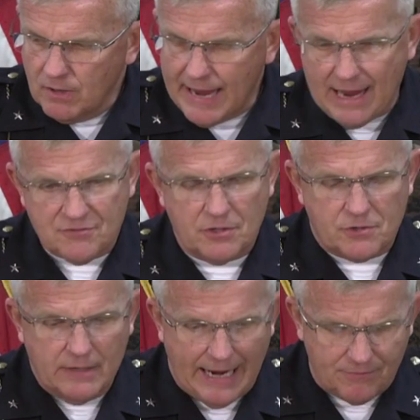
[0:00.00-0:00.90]
have
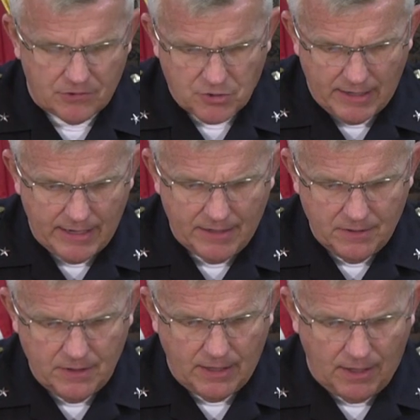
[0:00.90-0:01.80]
to try
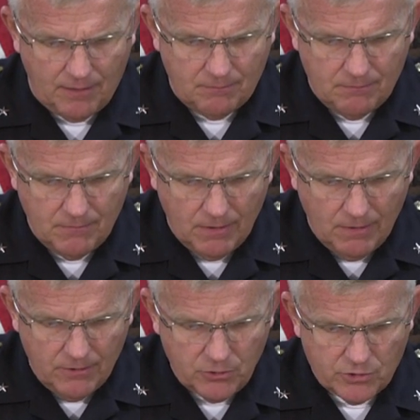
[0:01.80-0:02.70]

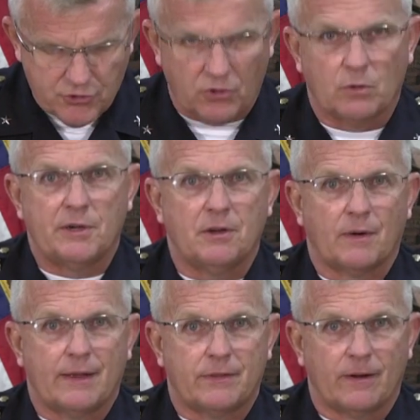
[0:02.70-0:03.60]
to ensure that we
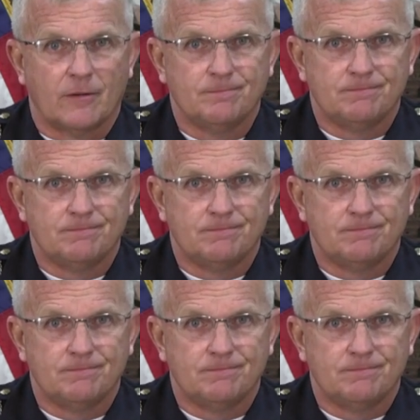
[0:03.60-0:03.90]
don't get there.